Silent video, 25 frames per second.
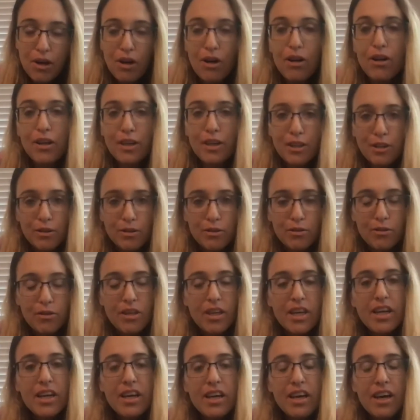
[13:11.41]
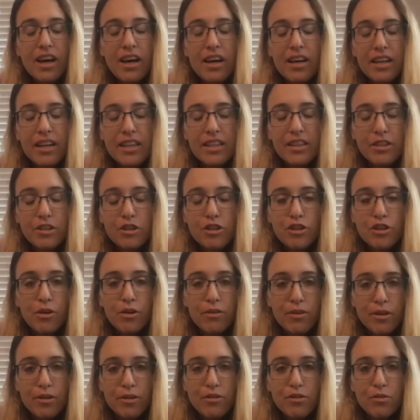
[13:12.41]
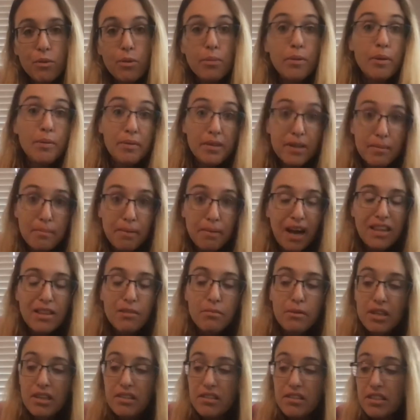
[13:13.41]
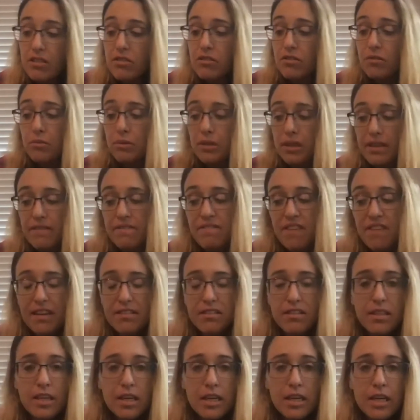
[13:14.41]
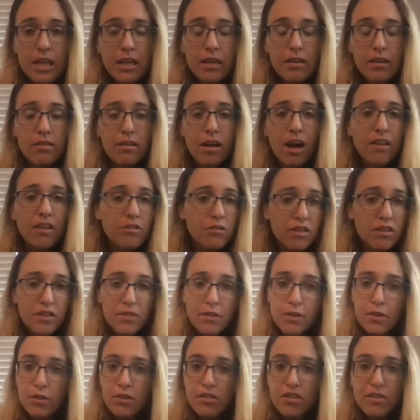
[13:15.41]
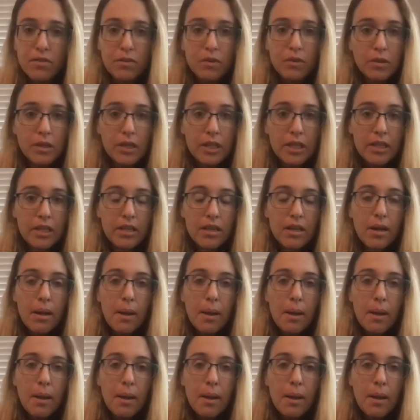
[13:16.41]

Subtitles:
I'll include in the show notes where people can buy the book, because it is a really fascinating, not too difficult of a read